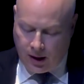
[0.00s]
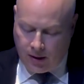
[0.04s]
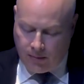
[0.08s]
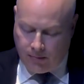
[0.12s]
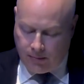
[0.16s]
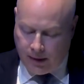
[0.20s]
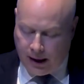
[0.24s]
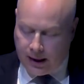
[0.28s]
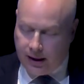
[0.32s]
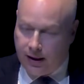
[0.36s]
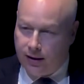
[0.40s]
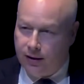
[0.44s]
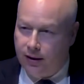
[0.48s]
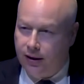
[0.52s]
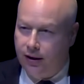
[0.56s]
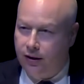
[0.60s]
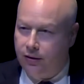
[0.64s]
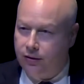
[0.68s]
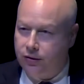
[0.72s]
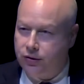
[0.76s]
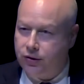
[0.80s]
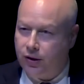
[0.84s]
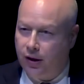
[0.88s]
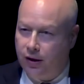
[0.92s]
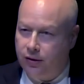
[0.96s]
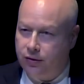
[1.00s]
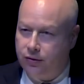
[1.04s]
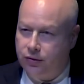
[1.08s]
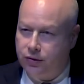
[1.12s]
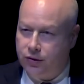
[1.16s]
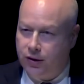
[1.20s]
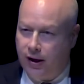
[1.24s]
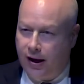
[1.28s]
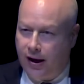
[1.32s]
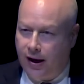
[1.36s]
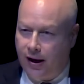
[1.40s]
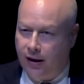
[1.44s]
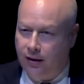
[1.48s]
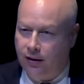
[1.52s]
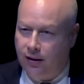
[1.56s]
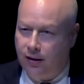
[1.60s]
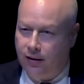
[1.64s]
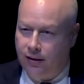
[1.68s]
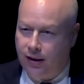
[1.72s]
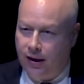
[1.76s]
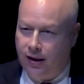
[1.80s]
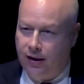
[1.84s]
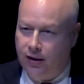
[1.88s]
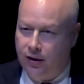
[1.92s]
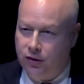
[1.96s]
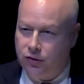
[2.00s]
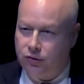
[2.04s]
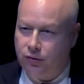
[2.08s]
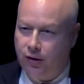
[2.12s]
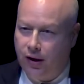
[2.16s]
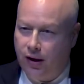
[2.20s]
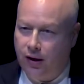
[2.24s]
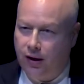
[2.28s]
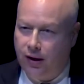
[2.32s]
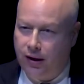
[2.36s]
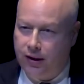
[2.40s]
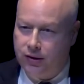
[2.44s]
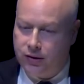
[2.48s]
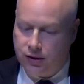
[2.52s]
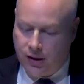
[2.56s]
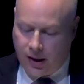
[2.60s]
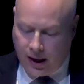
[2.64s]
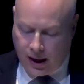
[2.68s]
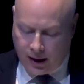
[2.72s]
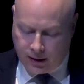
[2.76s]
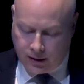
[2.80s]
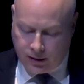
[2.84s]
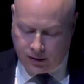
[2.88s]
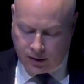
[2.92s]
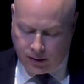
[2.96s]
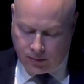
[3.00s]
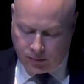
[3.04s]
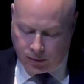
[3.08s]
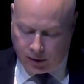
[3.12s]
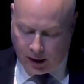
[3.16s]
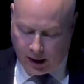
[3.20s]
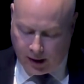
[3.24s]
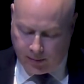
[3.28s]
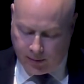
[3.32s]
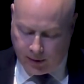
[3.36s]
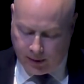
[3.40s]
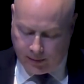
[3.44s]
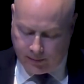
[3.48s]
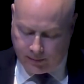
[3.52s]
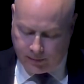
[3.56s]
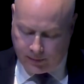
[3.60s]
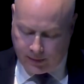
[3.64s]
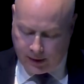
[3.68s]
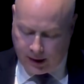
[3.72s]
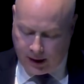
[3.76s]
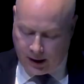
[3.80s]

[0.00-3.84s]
many leaders understand that Israel is not the problem,